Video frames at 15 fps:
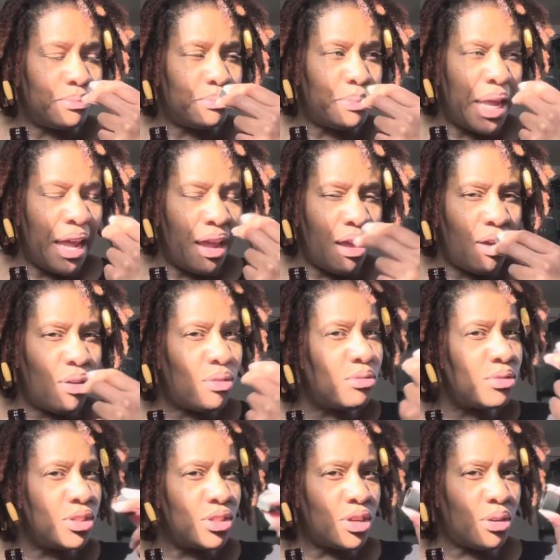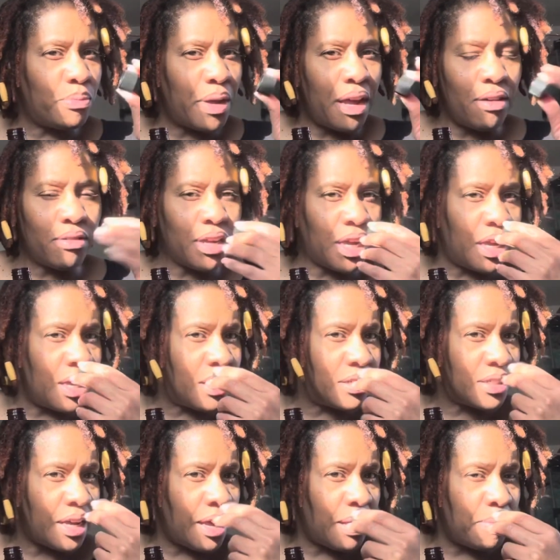pound, pound cake
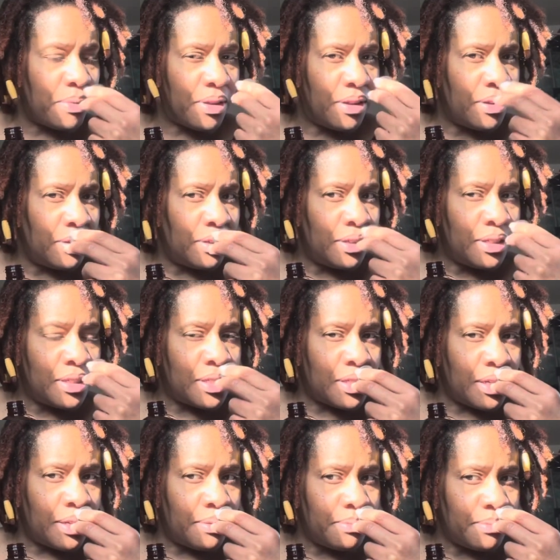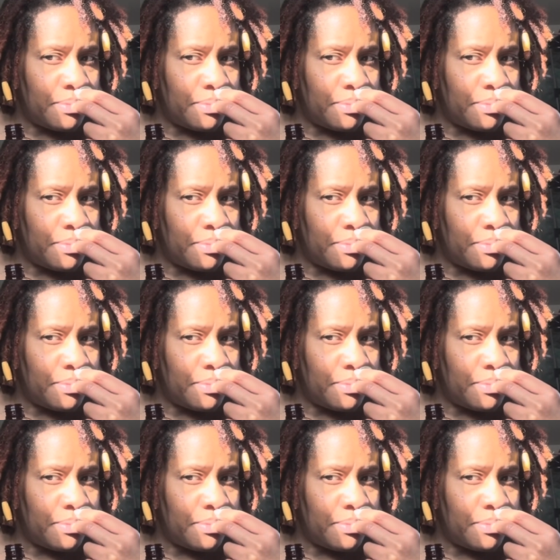type scent.